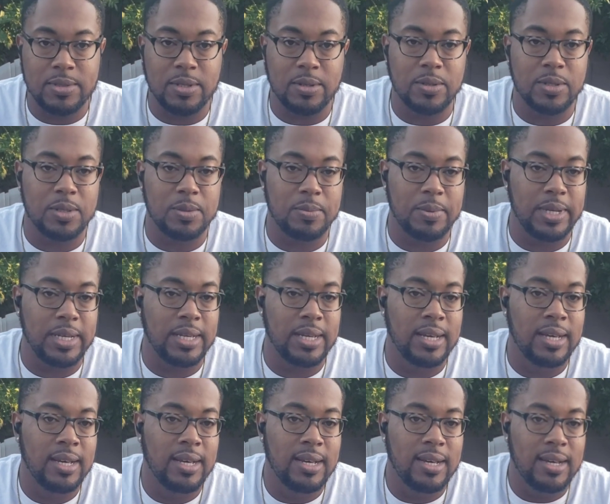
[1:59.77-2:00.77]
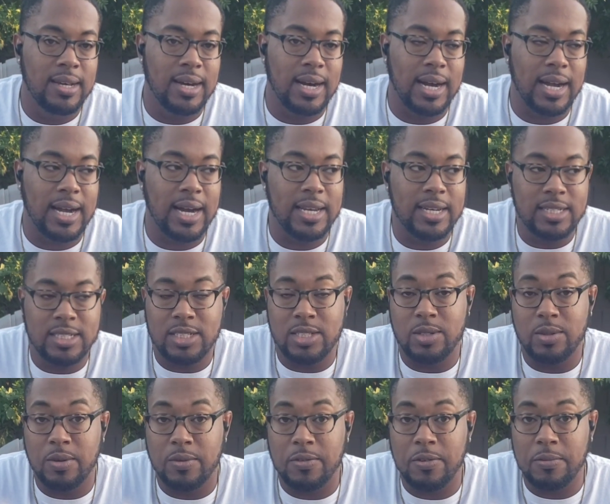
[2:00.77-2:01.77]
so to speak. I kind of
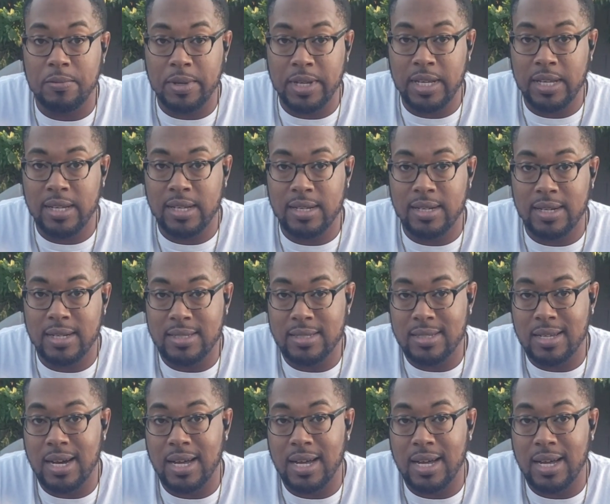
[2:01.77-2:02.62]
just do it for me because it's